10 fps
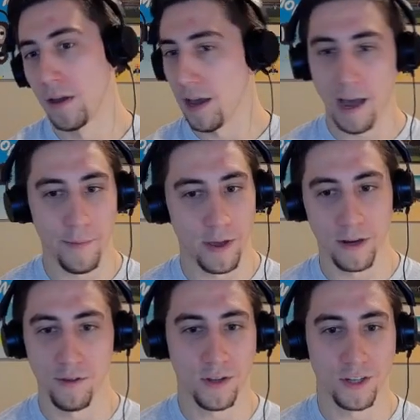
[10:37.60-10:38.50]
I mean,
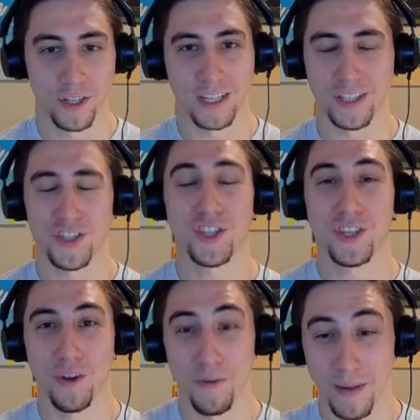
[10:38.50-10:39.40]
you can just get
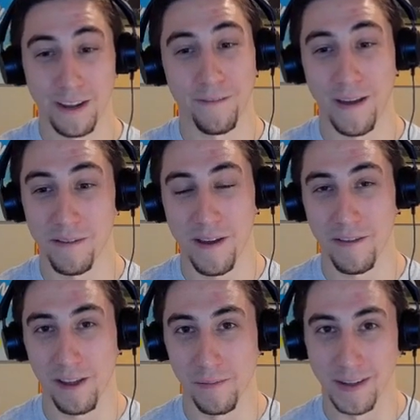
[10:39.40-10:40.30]
so many
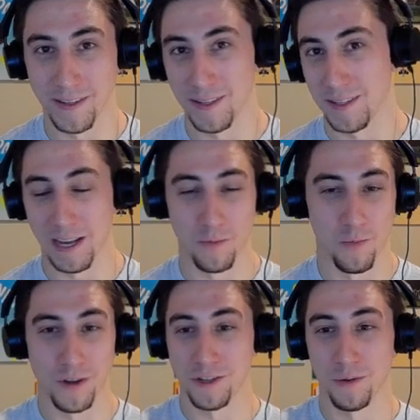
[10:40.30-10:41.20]
5/5 elementals, like
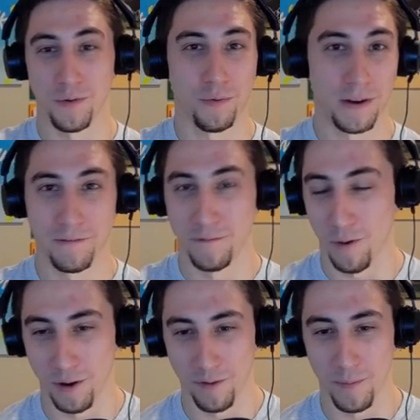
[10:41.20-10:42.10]
1, 2, 3,
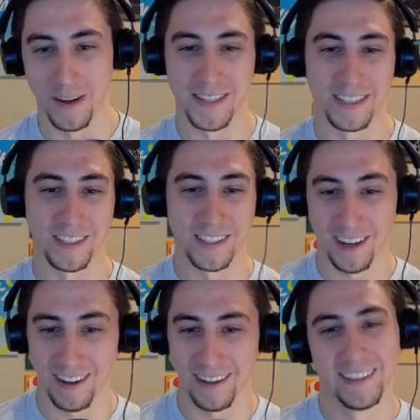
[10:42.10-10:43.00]
4 of them in a single
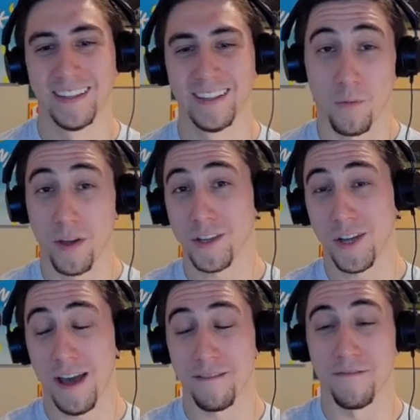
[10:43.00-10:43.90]
turn. We
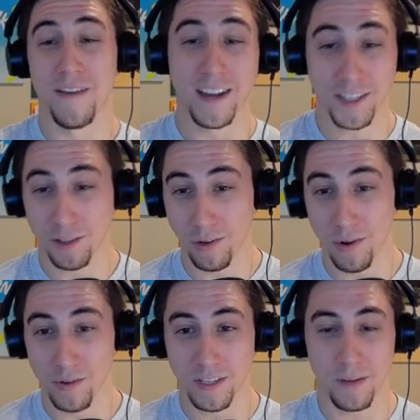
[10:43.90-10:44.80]
also have Vex
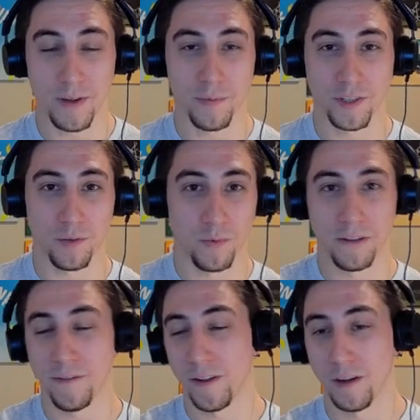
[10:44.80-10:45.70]
Crows to be able to
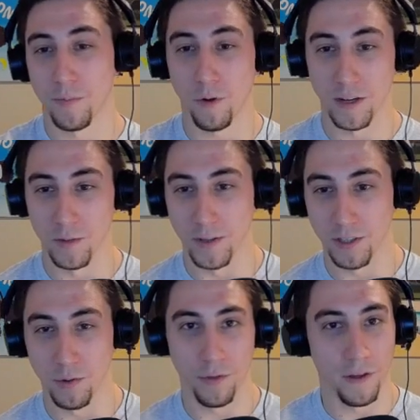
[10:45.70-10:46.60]
refill our board as well
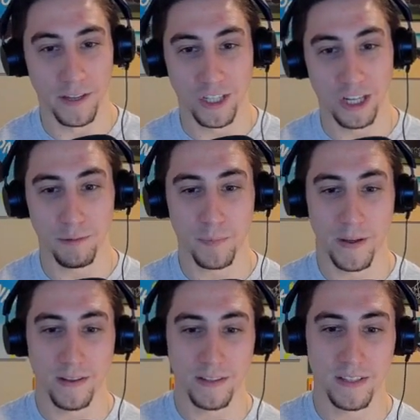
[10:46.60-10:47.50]
too with all these cheap
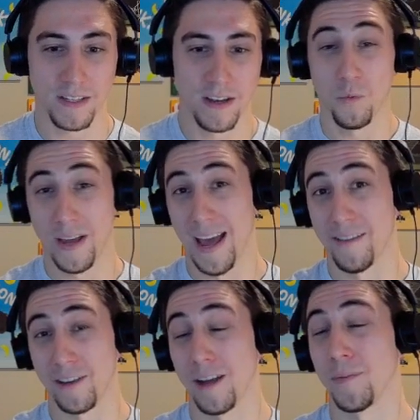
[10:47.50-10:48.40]
spells. We
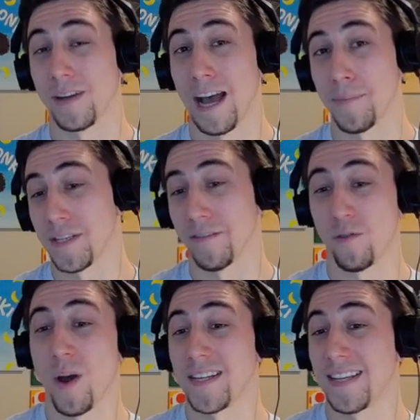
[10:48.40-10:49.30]
have a couple copies of
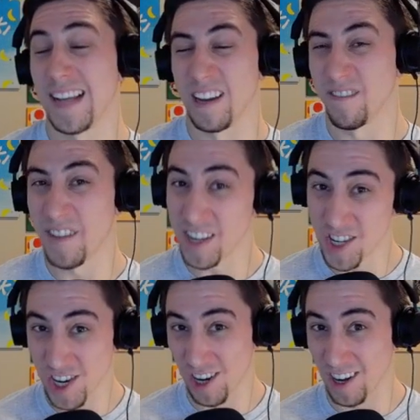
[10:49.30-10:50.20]
Questing
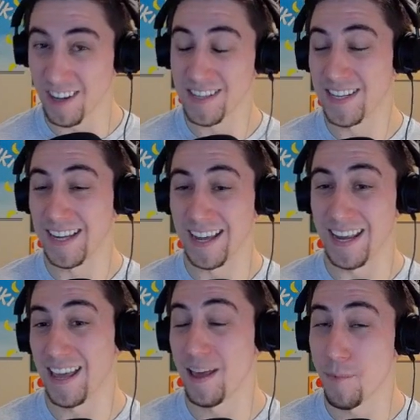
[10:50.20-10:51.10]
Adventurer to
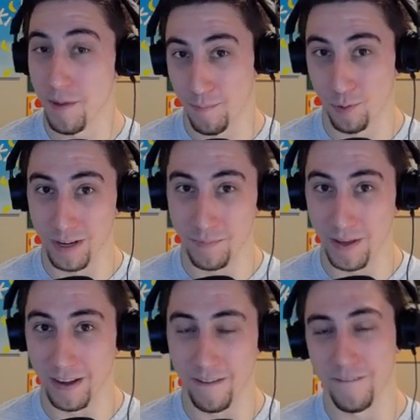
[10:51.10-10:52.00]
get him pretty
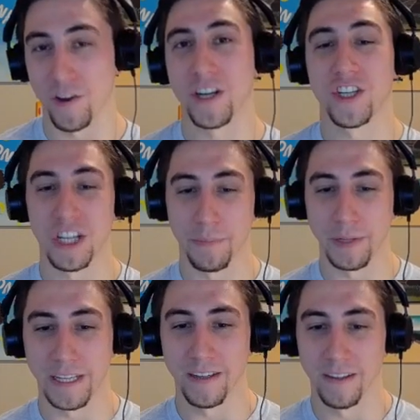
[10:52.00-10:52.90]
big very
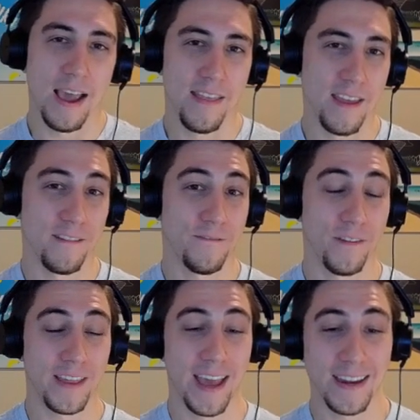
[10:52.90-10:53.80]
cheaply. And then
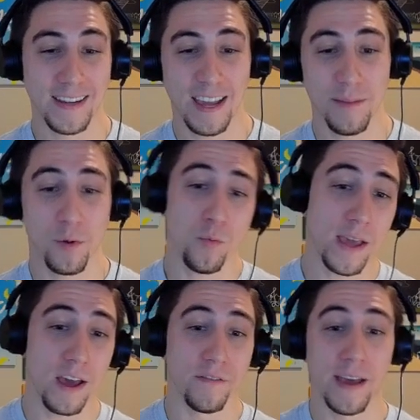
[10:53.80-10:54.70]
for the end game, we
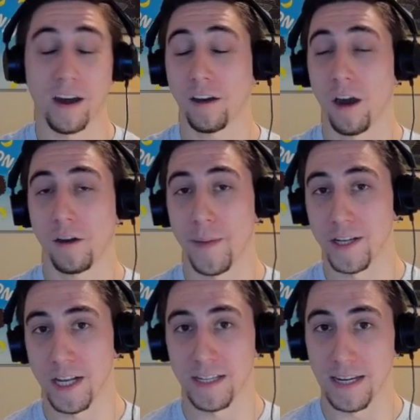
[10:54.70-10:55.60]
have
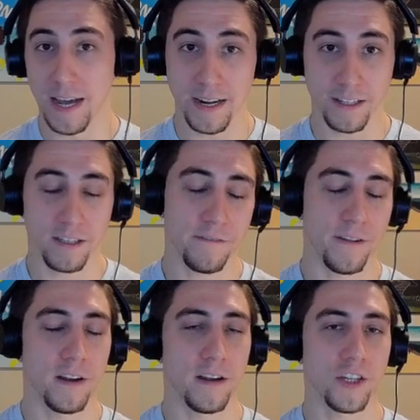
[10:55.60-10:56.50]
Archmage Antonidas to
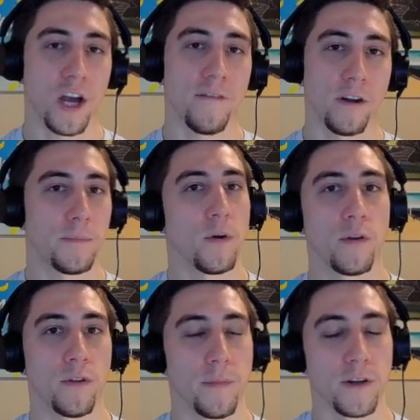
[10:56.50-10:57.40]
finish off our
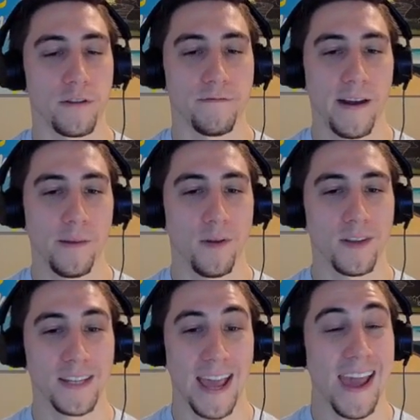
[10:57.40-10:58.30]
opponent with a bunch of
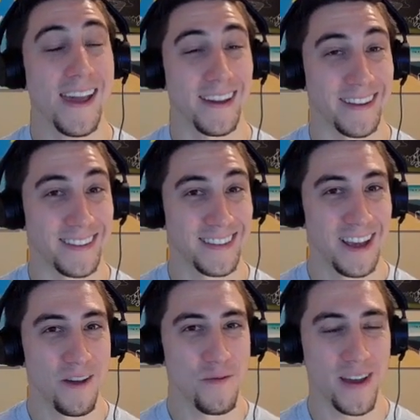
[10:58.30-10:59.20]
fireballs, and
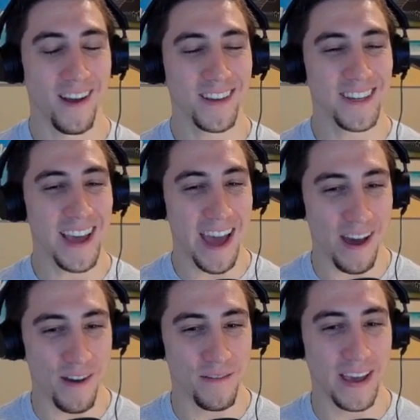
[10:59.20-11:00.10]
we also
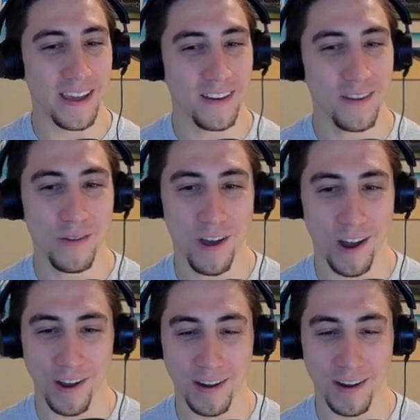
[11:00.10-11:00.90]
have a new card,